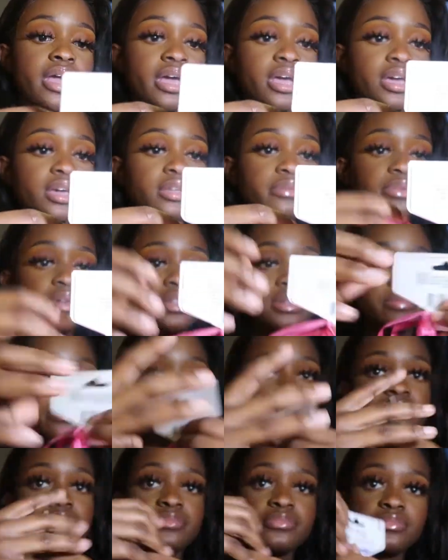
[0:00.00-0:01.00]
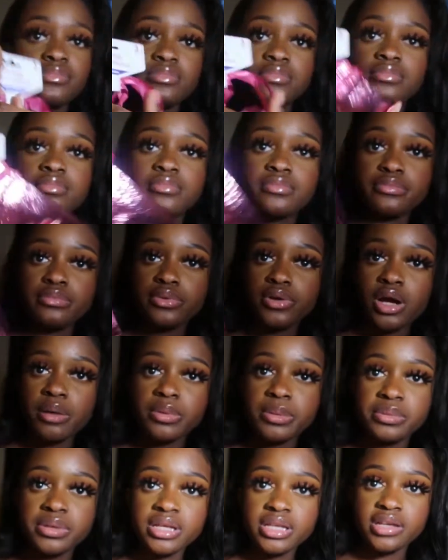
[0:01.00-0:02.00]
and i'm gonna
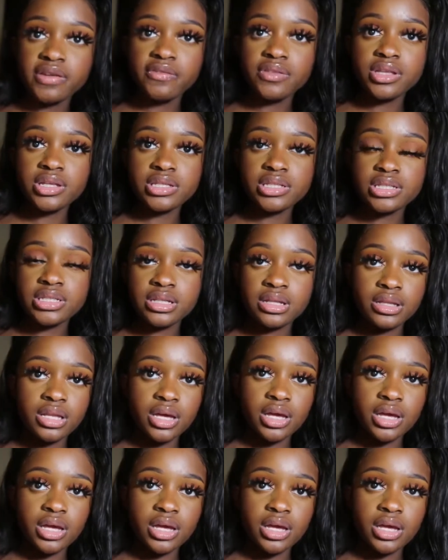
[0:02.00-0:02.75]
probably give this to